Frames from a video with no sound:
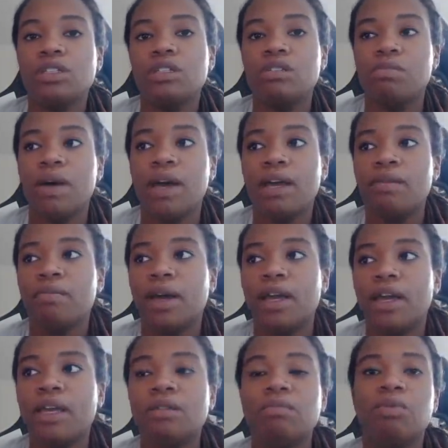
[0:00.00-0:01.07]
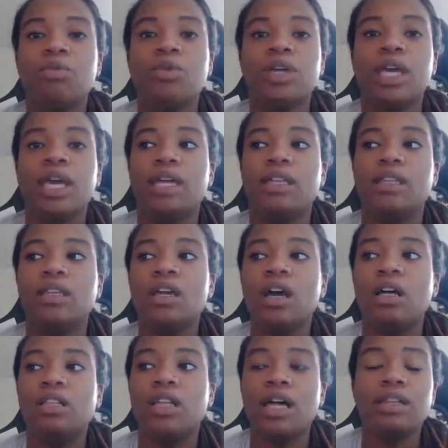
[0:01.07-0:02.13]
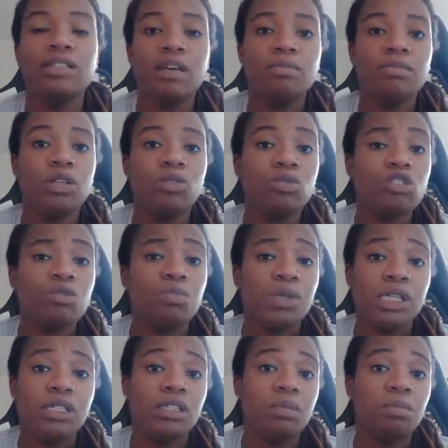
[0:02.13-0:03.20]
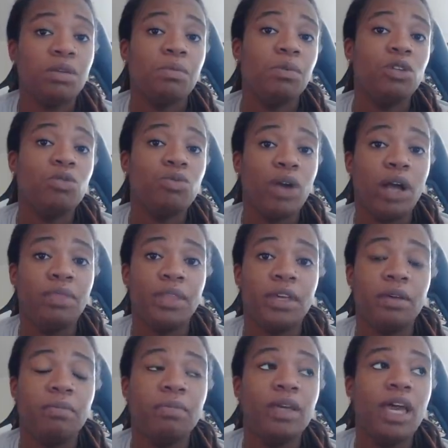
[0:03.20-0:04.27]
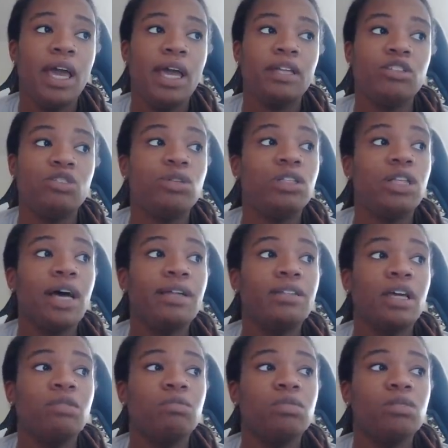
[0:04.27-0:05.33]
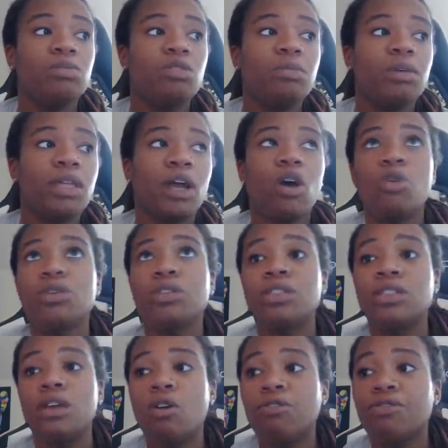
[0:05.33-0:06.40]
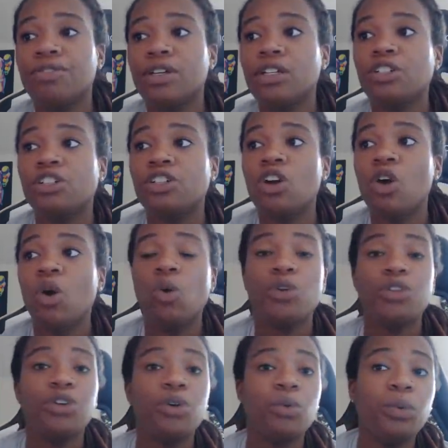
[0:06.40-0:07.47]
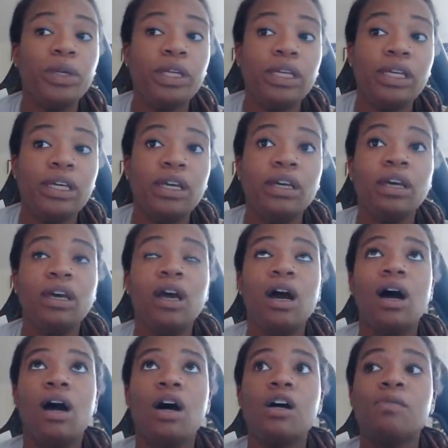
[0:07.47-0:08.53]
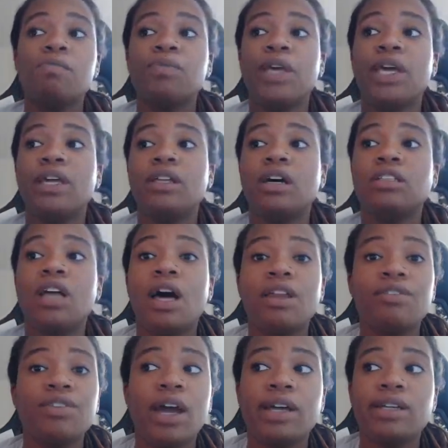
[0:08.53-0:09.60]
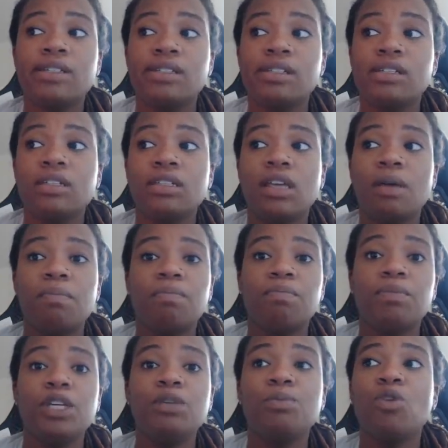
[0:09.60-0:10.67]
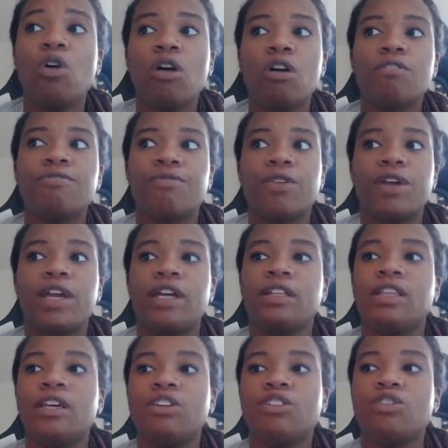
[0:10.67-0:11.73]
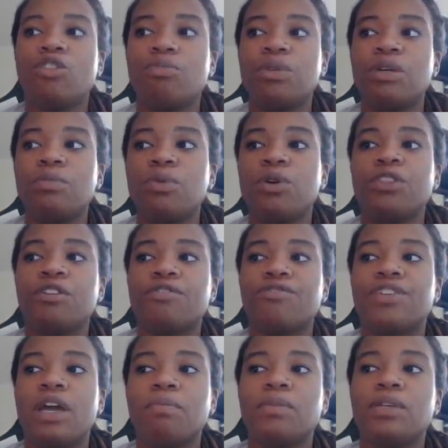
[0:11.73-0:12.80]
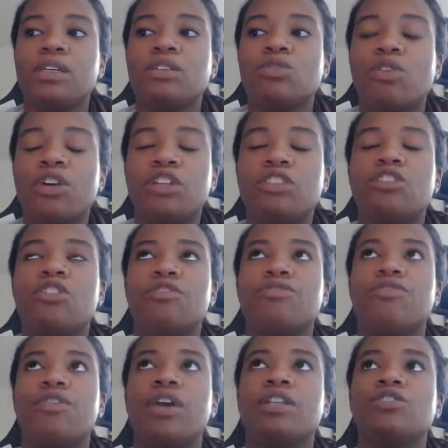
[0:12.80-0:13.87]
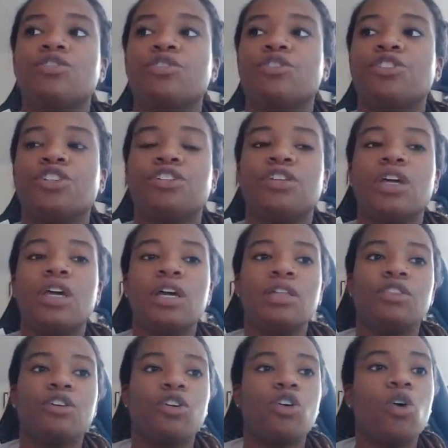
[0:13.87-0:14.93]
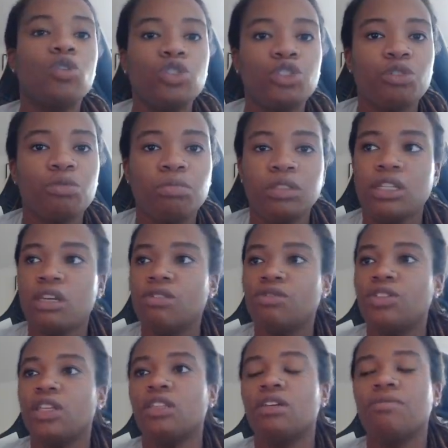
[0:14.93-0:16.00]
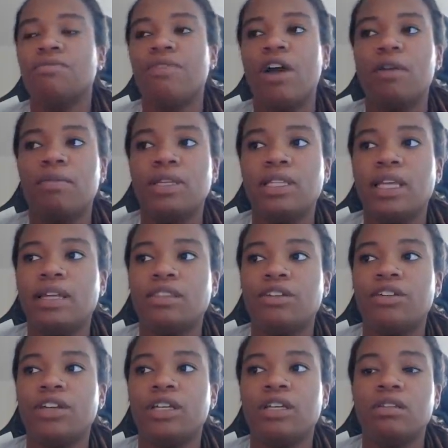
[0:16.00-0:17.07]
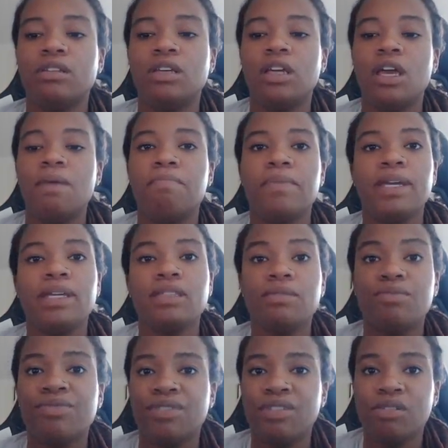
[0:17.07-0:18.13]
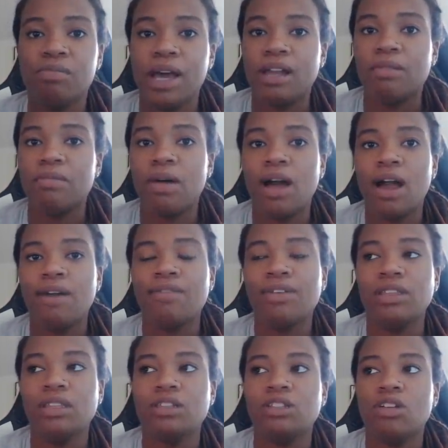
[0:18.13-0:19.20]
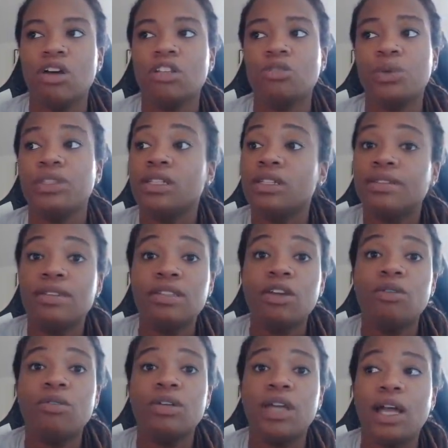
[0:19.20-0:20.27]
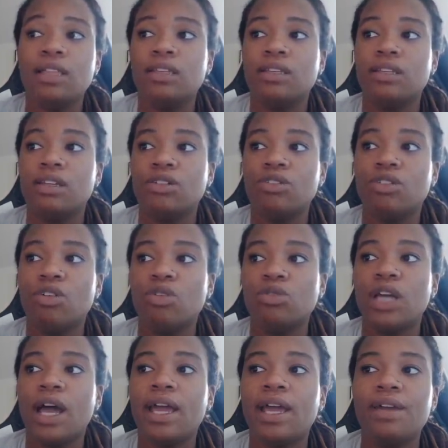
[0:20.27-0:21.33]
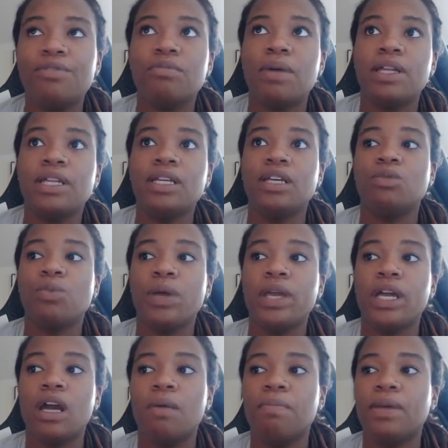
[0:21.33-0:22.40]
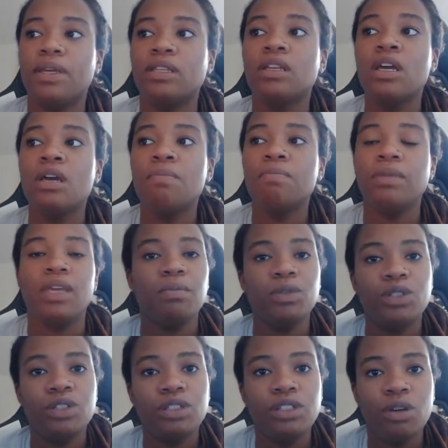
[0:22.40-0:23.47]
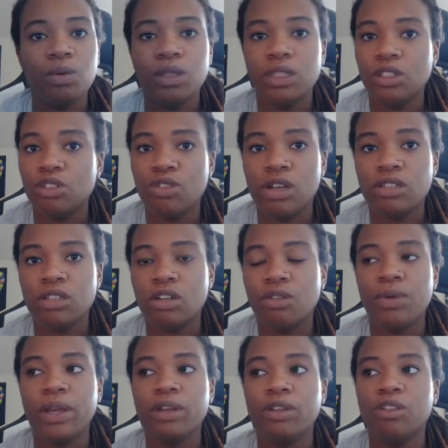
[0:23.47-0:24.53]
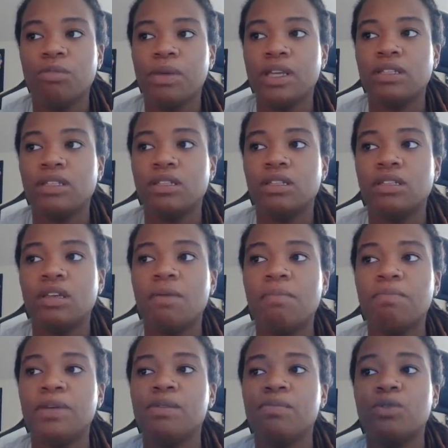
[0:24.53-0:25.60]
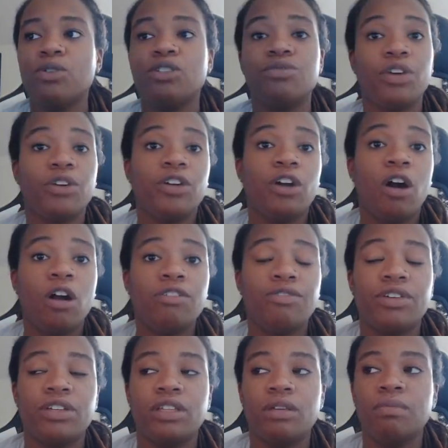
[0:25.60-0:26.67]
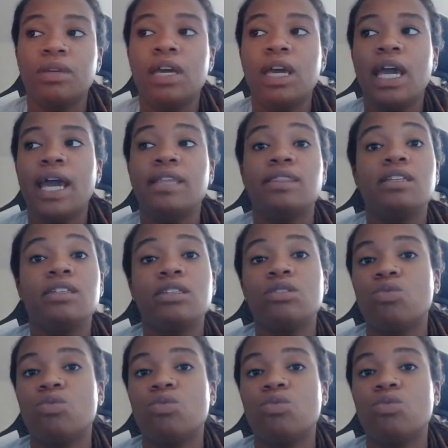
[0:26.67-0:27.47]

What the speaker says: is my end point. And a lot of times they don't speak to the people around them. And so a lot of times people will be like, oh, it's selfish or they're weak. And a lot of it I see is that people are afraid that, people in their families or their friends or just their cultural beliefs and the environment that they're in make them feel bad about having these thoughts when this is their reality. Not everybody can wake up and be able to deal with the stress on a regular basis. Some people, it's very hard for them. And this is